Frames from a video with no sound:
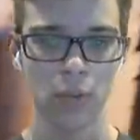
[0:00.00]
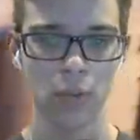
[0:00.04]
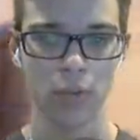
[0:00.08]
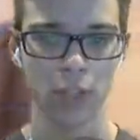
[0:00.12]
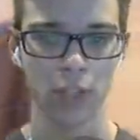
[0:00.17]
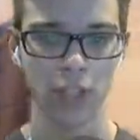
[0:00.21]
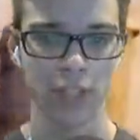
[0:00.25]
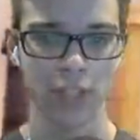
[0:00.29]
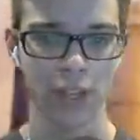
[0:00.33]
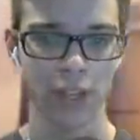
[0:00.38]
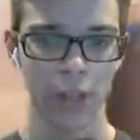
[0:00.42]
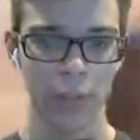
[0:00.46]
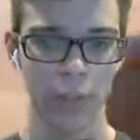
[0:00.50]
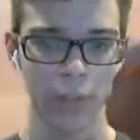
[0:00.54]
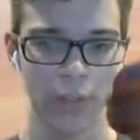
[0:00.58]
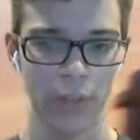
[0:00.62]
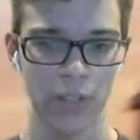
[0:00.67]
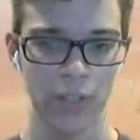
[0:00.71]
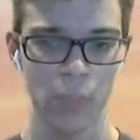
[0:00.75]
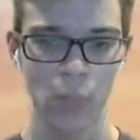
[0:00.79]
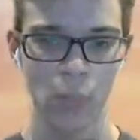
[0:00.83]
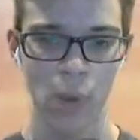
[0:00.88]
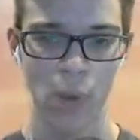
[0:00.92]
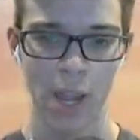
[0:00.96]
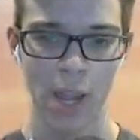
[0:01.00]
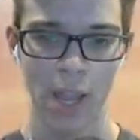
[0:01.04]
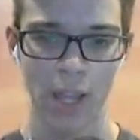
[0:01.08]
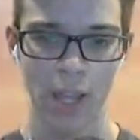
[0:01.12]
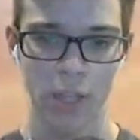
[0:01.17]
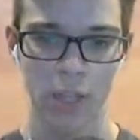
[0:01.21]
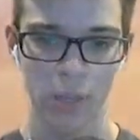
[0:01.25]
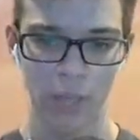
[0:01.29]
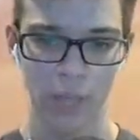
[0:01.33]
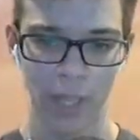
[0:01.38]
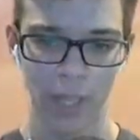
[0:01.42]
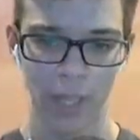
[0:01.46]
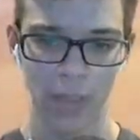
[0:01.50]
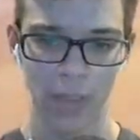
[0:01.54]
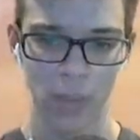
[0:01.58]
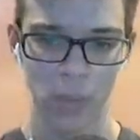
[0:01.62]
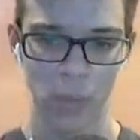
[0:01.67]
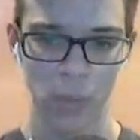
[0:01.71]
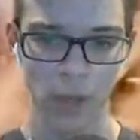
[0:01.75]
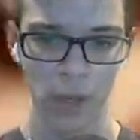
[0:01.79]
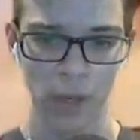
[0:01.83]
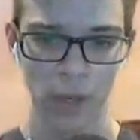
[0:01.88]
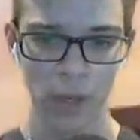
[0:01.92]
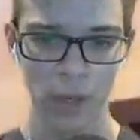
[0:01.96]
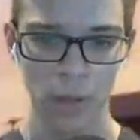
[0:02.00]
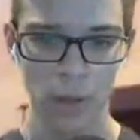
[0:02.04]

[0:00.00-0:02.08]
which is another reason why I do like this one.